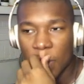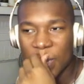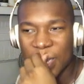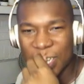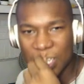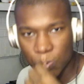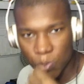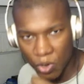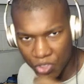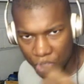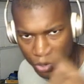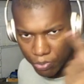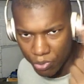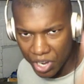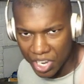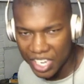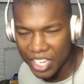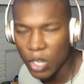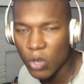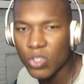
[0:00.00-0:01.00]
Guess what? They're
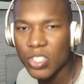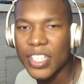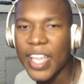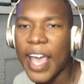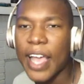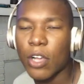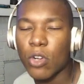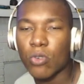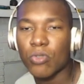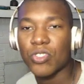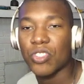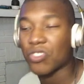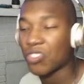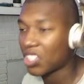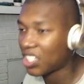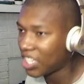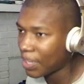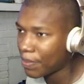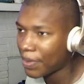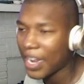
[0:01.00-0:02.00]
breaking those tackles. They're
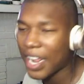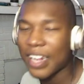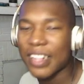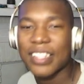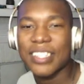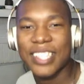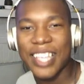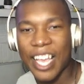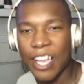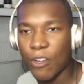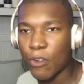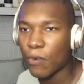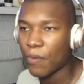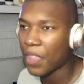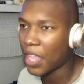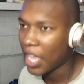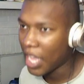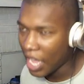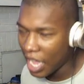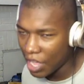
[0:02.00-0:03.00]
slipping out of the tackle,